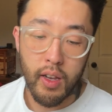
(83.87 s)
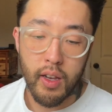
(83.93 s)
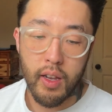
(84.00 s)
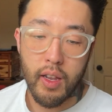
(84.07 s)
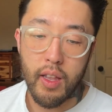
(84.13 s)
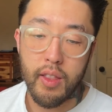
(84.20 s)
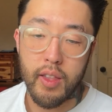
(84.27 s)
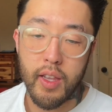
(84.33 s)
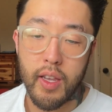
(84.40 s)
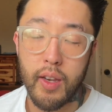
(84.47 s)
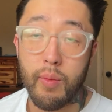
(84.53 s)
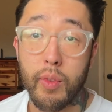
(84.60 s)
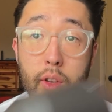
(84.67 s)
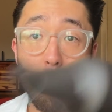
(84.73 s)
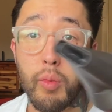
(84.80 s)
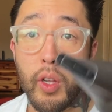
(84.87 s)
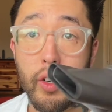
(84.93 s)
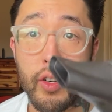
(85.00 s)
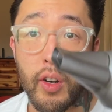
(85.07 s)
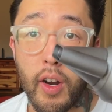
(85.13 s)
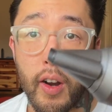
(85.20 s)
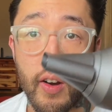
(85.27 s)
And then with your blow
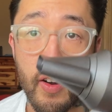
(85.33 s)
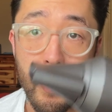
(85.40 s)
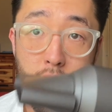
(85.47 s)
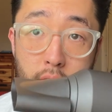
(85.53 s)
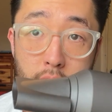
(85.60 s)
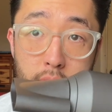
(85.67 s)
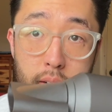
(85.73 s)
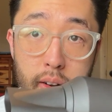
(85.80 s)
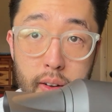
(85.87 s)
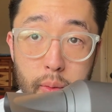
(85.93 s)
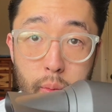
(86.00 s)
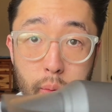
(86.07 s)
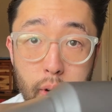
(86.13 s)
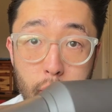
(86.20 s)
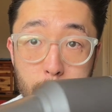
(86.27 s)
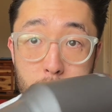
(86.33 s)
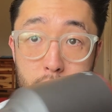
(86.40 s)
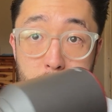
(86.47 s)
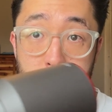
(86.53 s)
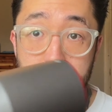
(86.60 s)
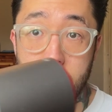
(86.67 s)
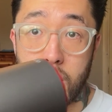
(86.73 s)
dryer on hot, we're about
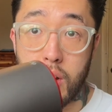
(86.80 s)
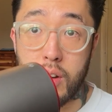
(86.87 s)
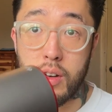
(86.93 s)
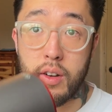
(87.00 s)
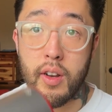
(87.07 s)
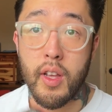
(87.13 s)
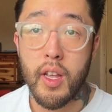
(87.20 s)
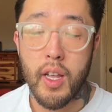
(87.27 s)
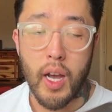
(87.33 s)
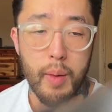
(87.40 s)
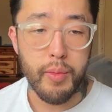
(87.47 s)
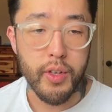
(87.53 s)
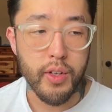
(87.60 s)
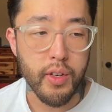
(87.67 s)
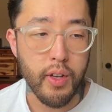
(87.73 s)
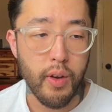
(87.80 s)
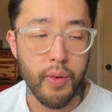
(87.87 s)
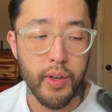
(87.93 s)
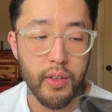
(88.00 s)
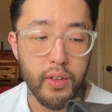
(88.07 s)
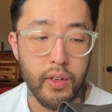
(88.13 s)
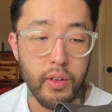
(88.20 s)
to start. I'm just
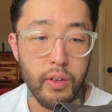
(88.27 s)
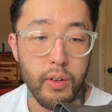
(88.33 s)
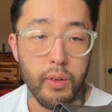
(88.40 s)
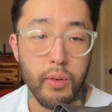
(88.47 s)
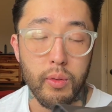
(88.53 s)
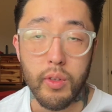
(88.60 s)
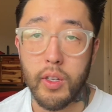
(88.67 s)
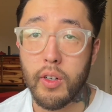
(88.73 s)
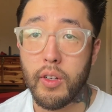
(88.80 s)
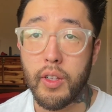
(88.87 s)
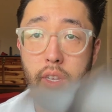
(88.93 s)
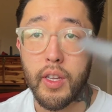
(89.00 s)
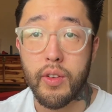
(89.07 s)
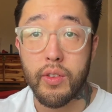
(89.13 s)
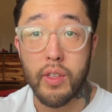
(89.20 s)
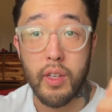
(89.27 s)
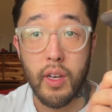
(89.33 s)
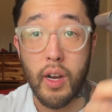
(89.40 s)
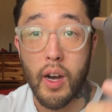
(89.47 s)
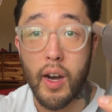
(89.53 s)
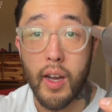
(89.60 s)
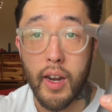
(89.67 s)
going to literally use the
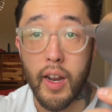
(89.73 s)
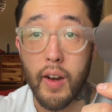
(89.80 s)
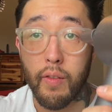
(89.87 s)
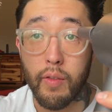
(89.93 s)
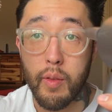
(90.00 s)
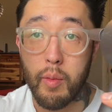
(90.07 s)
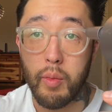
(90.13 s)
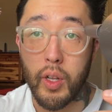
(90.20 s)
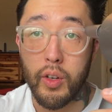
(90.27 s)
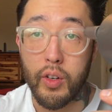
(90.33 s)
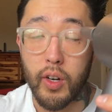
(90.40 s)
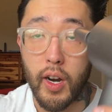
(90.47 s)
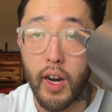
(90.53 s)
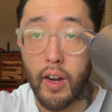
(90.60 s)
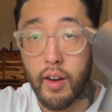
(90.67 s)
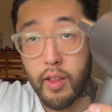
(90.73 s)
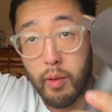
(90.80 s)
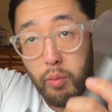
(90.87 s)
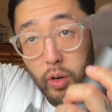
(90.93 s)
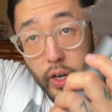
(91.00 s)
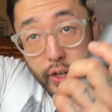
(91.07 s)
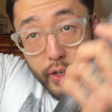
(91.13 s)
hot air from the blow dryer and the
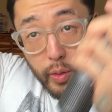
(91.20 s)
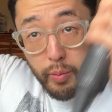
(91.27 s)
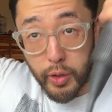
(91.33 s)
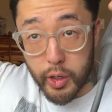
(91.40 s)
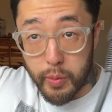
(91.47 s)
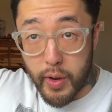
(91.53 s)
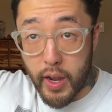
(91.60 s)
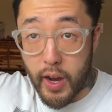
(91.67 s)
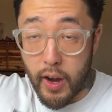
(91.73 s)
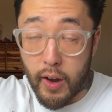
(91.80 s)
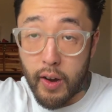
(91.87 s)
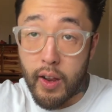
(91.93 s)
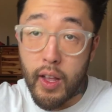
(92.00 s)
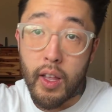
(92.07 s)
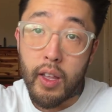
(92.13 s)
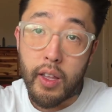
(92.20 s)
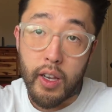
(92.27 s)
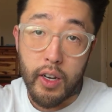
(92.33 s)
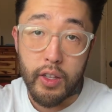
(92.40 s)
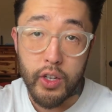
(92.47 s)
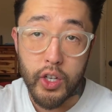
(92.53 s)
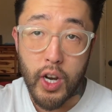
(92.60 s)
brush to push my hair
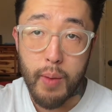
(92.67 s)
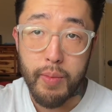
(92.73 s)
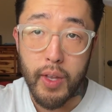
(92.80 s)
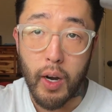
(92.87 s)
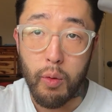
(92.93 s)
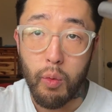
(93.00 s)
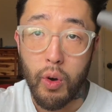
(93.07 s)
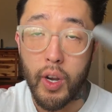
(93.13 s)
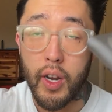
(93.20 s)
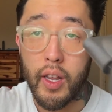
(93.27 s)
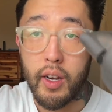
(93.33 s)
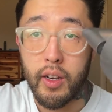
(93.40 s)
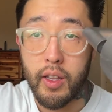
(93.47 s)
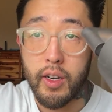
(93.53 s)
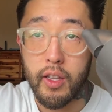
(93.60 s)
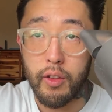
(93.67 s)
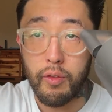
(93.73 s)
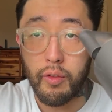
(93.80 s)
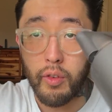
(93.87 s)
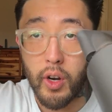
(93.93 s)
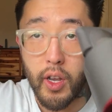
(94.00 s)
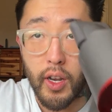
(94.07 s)
into the shape that I want it. And in the
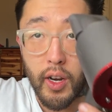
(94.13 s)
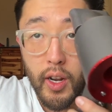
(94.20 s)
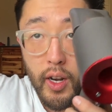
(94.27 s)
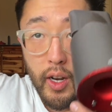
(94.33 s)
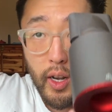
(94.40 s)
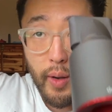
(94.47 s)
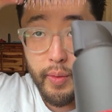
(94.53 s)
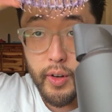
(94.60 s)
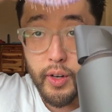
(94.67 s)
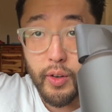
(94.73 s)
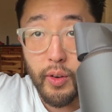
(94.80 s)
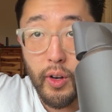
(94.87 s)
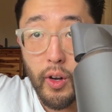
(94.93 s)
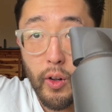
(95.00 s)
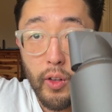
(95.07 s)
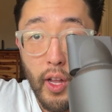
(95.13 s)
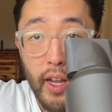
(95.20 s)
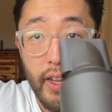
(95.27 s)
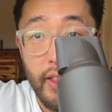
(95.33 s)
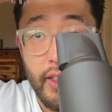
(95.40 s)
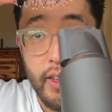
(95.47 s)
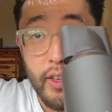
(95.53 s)
front, I want to do a whole lot
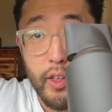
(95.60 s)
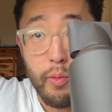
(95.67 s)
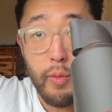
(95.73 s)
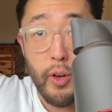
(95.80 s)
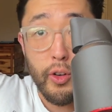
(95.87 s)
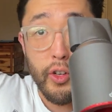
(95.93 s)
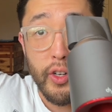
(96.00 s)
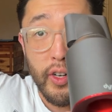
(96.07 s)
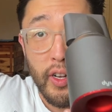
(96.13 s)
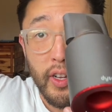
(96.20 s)
of this motion